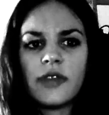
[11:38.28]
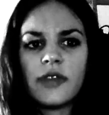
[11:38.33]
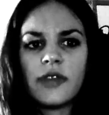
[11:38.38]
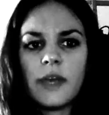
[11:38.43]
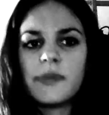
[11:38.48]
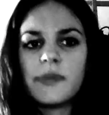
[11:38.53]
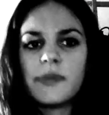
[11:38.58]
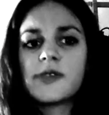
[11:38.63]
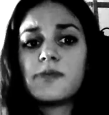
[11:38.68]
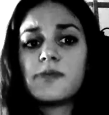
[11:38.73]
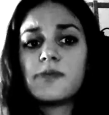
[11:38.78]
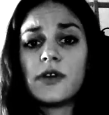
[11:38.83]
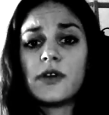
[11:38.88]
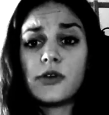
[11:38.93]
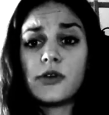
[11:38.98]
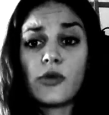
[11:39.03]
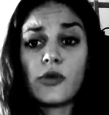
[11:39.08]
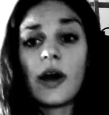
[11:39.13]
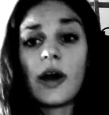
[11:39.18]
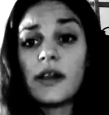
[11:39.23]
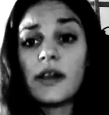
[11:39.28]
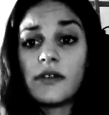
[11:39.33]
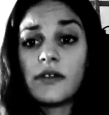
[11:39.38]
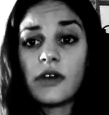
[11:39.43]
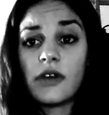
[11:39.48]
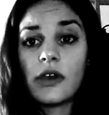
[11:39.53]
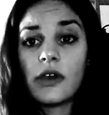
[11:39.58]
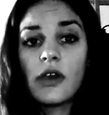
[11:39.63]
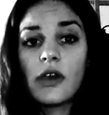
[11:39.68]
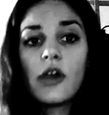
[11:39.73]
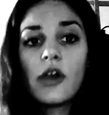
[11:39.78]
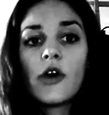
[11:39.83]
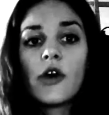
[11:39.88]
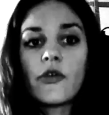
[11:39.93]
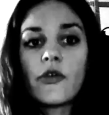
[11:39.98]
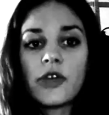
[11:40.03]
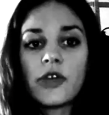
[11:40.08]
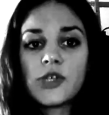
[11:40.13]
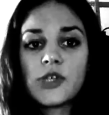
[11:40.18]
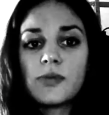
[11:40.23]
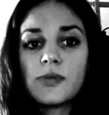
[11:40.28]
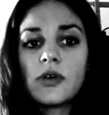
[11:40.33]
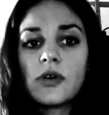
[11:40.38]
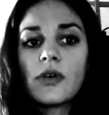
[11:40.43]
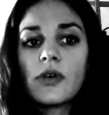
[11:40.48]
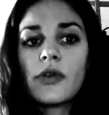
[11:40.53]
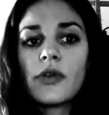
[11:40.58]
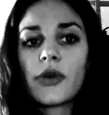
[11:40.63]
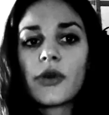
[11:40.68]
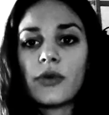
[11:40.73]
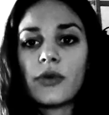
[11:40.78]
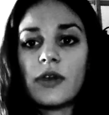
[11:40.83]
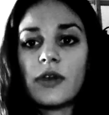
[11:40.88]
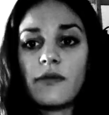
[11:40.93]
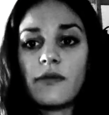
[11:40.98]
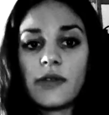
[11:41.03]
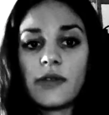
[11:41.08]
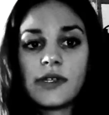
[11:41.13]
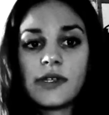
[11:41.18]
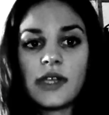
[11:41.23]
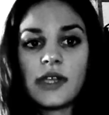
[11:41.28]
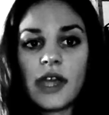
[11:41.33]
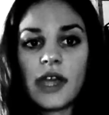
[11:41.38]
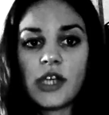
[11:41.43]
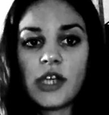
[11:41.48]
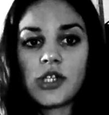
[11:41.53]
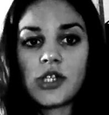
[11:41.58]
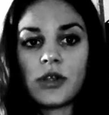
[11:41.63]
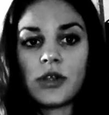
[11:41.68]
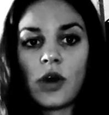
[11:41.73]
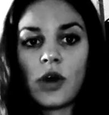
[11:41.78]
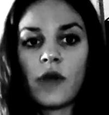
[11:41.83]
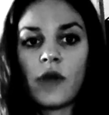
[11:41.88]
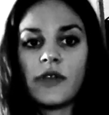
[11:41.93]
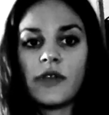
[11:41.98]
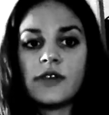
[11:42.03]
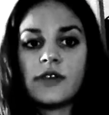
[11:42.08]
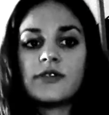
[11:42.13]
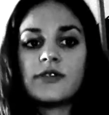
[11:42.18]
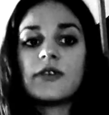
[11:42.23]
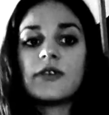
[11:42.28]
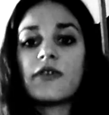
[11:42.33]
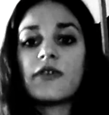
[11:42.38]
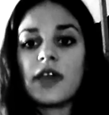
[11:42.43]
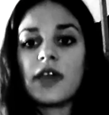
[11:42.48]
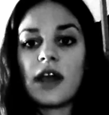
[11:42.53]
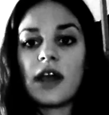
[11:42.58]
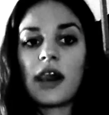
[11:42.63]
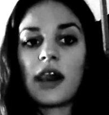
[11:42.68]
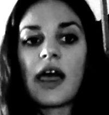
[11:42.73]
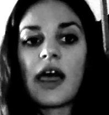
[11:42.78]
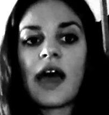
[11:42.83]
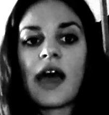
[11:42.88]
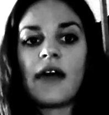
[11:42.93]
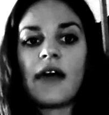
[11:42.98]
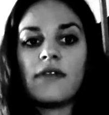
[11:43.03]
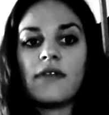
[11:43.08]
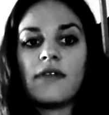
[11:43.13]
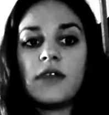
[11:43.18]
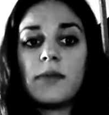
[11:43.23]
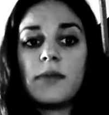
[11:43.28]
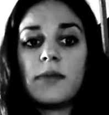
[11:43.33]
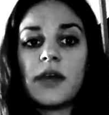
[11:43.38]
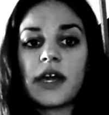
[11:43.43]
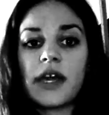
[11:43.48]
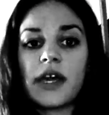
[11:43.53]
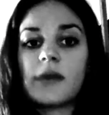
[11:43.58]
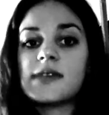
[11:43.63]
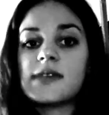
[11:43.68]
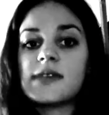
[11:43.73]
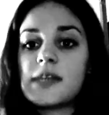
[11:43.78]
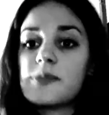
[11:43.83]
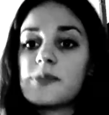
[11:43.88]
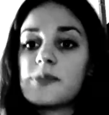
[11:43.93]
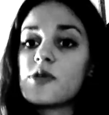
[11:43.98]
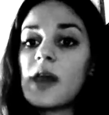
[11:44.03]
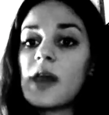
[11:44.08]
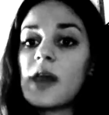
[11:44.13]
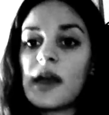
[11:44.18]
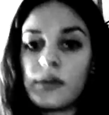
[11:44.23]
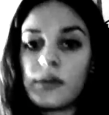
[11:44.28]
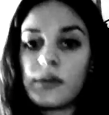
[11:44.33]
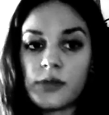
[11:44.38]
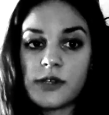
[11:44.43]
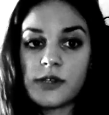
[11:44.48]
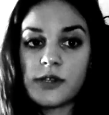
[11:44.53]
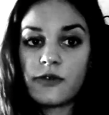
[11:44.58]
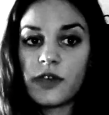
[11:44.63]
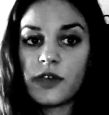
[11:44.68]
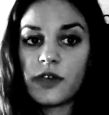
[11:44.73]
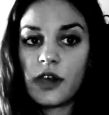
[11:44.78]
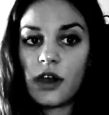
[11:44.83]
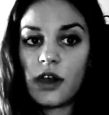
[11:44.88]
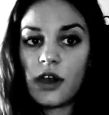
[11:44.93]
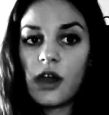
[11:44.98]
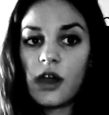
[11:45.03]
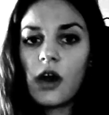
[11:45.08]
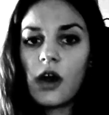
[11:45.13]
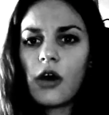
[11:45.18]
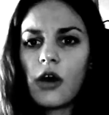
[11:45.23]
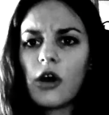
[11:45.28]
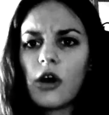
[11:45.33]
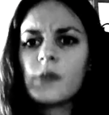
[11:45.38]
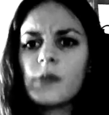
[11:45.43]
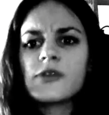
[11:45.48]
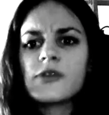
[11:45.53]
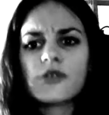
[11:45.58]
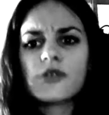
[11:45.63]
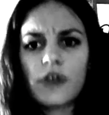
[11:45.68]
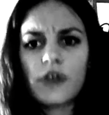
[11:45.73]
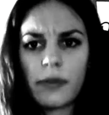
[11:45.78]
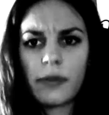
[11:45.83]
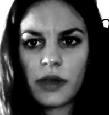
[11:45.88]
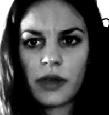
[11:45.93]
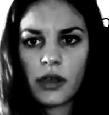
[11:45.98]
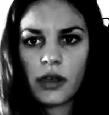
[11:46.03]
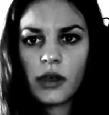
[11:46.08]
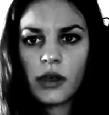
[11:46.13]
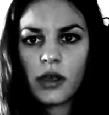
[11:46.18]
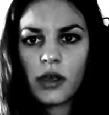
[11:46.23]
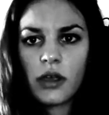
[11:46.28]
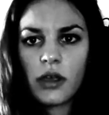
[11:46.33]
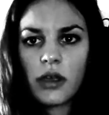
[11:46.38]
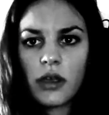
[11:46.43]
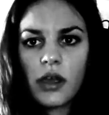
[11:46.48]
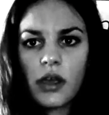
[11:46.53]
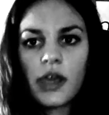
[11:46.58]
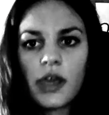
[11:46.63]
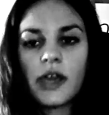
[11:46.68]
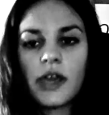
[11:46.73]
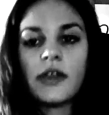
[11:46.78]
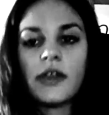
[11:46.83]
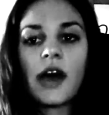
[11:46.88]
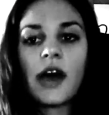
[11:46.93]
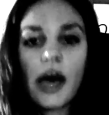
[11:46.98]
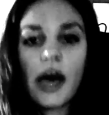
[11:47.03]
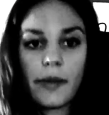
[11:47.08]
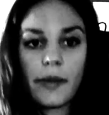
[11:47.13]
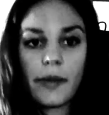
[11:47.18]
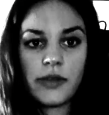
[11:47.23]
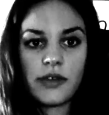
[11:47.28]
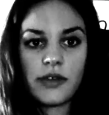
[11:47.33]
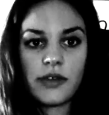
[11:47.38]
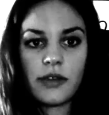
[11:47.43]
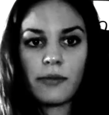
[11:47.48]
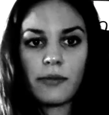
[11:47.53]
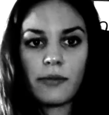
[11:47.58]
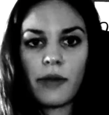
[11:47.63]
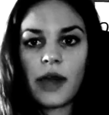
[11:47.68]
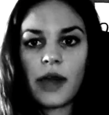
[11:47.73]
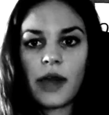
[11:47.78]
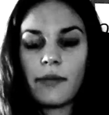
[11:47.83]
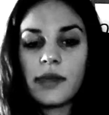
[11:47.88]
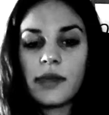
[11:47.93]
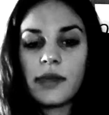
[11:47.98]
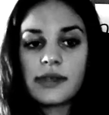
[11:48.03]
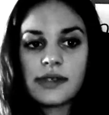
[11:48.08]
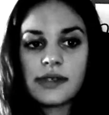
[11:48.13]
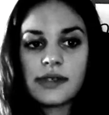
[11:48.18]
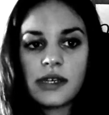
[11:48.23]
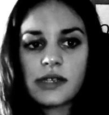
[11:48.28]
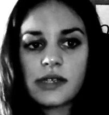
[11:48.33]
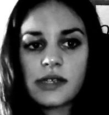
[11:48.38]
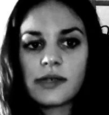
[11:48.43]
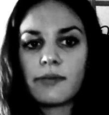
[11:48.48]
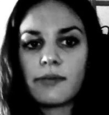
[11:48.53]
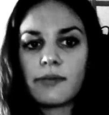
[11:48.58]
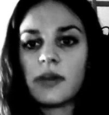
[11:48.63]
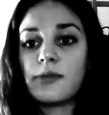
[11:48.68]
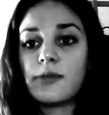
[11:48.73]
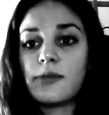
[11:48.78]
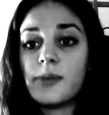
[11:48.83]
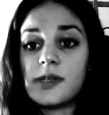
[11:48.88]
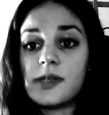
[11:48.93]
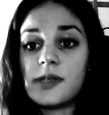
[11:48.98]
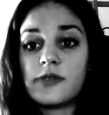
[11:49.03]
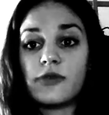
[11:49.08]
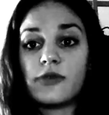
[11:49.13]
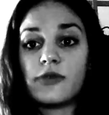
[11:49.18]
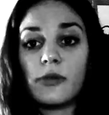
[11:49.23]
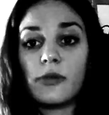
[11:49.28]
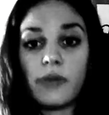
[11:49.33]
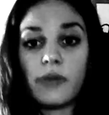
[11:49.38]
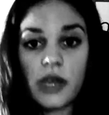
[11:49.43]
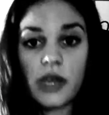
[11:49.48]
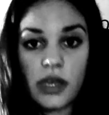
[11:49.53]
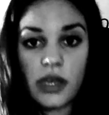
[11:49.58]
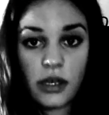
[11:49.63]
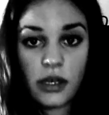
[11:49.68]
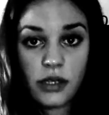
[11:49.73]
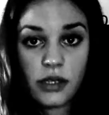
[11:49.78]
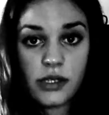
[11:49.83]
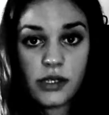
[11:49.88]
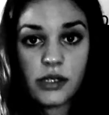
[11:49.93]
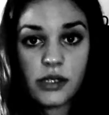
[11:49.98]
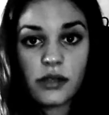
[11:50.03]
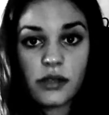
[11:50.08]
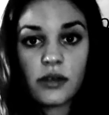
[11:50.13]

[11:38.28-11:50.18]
deep spirituality, reachable through the investigation of the surreal and deeply conceptual atmosphere, almost creepy, inhabited by mystics but peaceful beings.